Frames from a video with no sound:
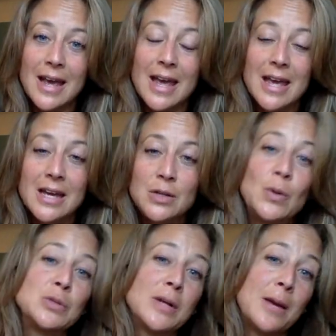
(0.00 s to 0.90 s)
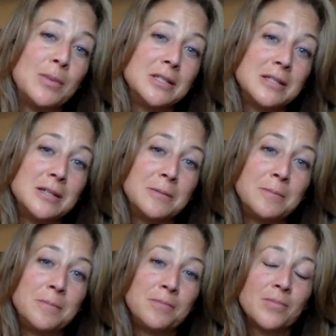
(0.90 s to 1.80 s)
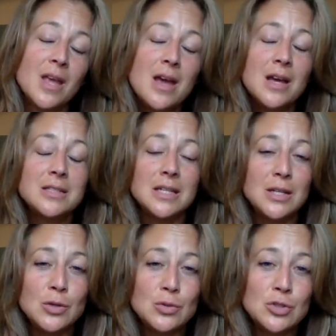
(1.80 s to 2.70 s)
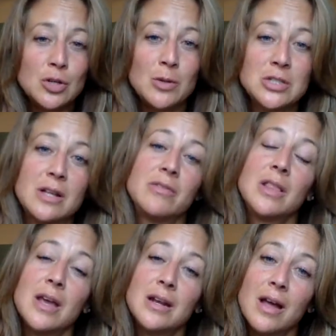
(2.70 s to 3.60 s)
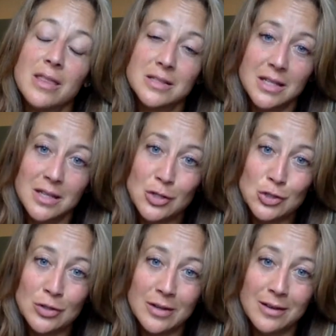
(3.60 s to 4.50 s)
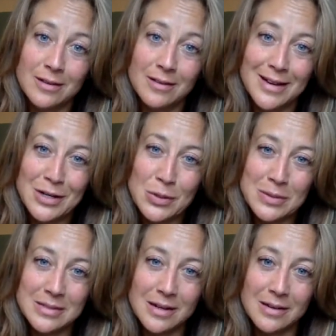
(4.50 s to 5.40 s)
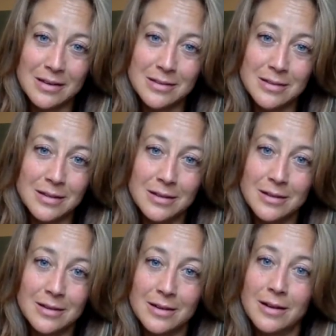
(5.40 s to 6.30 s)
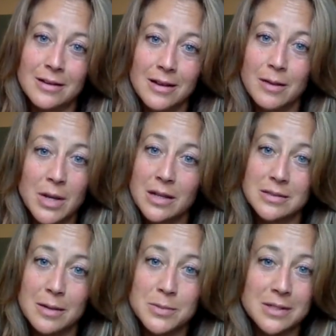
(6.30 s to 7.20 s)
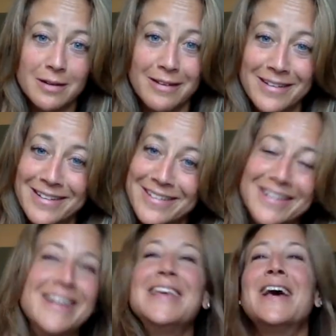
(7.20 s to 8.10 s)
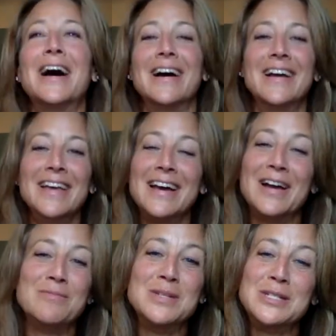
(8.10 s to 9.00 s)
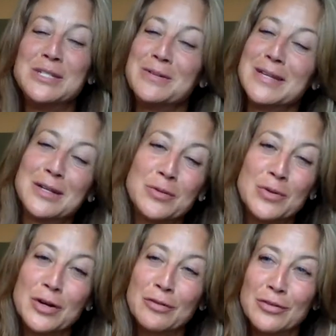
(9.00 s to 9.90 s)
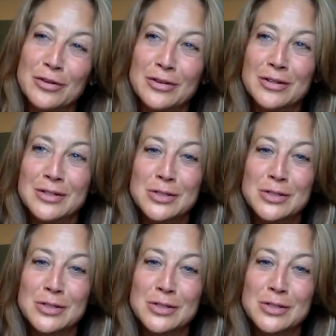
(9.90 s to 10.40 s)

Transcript: And watch what happens. Sending you so much love and light on this healing journey. I know it's not easy. I'm not exempt. I've been doing inner work for